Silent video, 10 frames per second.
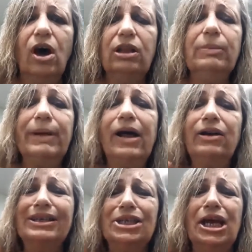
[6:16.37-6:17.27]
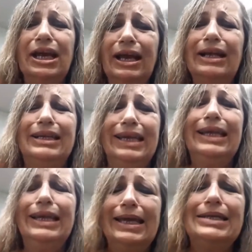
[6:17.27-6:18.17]
getting into this
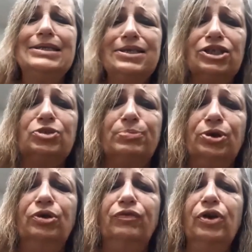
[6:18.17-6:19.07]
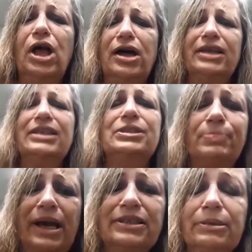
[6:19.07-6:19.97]
beautiful, unexpected point
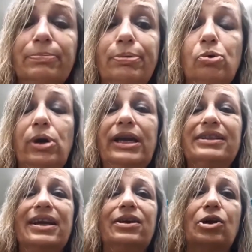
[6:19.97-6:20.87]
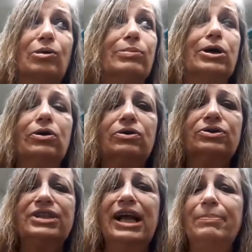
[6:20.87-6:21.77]
that, you know, miracles happen, things
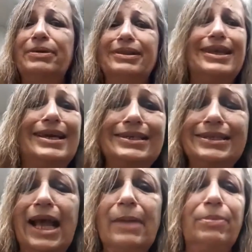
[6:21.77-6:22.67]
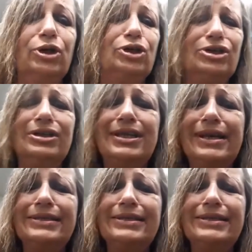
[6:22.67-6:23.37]
happen, good things happen.